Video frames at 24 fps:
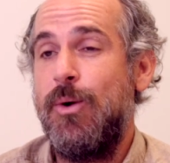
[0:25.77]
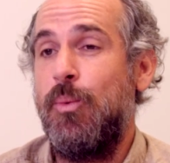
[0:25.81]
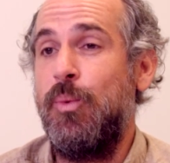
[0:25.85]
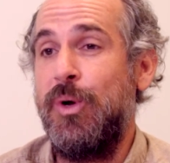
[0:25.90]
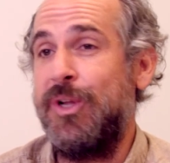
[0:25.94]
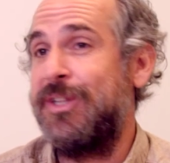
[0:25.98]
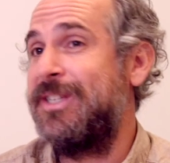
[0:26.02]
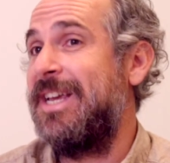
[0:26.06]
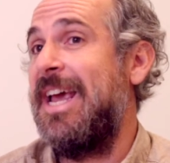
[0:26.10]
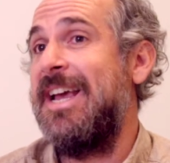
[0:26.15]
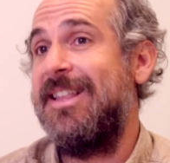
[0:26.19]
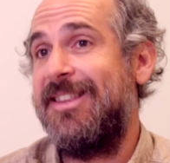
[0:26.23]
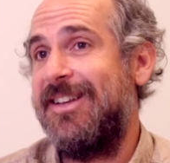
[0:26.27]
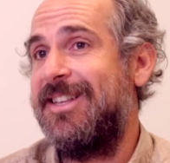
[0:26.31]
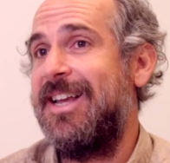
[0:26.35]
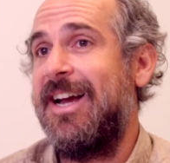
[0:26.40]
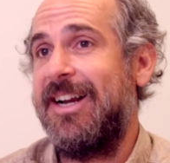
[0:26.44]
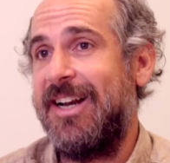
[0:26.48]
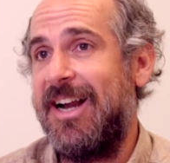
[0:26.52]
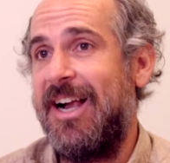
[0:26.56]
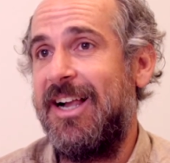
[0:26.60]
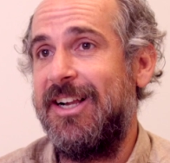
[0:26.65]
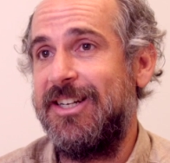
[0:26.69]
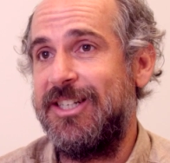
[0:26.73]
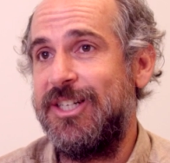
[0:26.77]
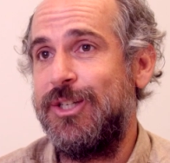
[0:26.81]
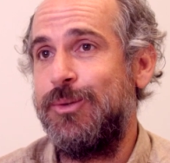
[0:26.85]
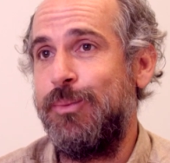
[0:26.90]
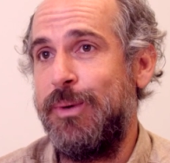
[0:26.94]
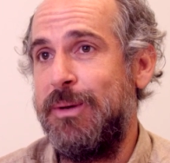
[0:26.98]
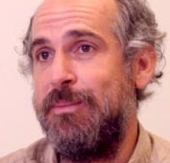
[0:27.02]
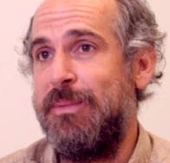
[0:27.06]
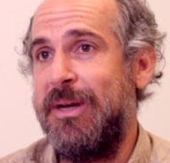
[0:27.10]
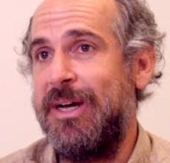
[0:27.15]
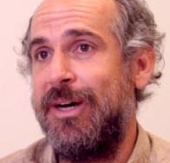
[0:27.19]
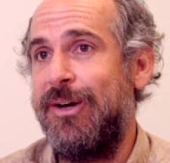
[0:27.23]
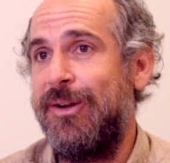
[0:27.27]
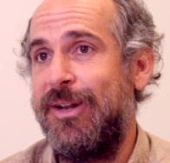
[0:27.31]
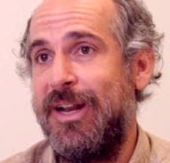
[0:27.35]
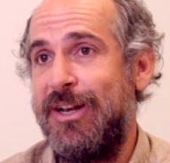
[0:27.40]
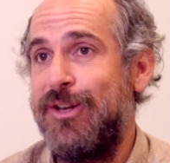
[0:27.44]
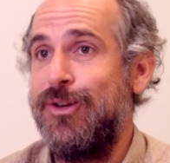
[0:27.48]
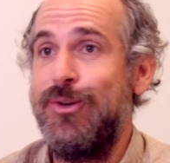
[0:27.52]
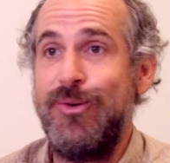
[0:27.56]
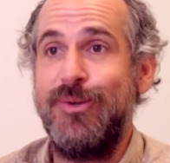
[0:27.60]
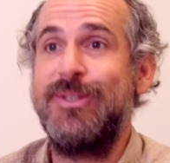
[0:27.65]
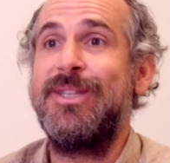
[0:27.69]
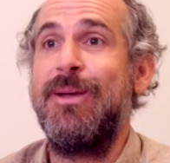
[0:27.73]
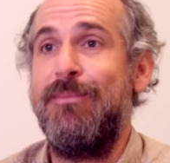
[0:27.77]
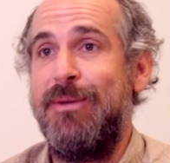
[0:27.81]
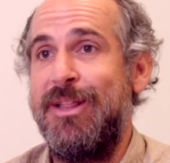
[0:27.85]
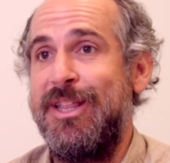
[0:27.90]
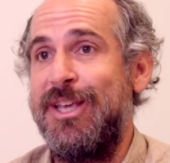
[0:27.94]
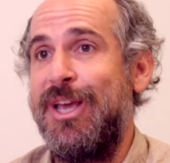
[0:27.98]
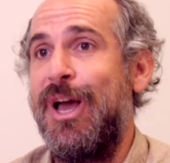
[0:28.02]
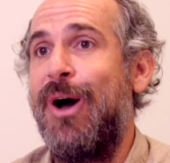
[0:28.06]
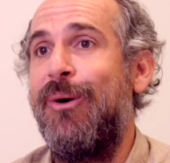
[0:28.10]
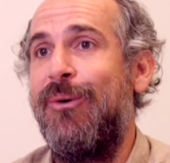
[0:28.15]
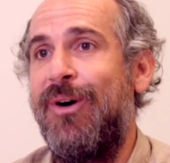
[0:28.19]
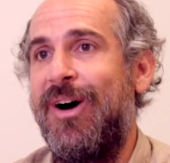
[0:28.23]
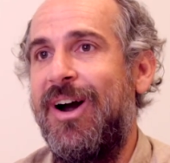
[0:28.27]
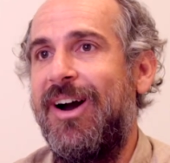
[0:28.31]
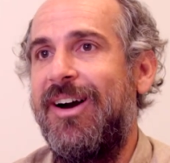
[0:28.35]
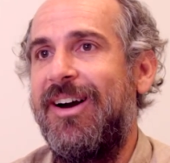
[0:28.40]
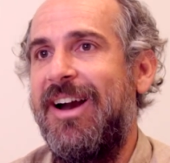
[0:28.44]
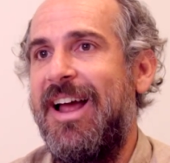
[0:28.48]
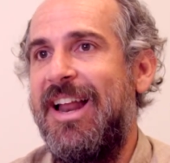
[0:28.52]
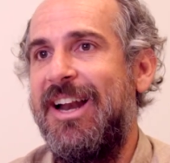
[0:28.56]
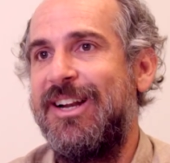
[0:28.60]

will take the technologies we build and use them in the OR.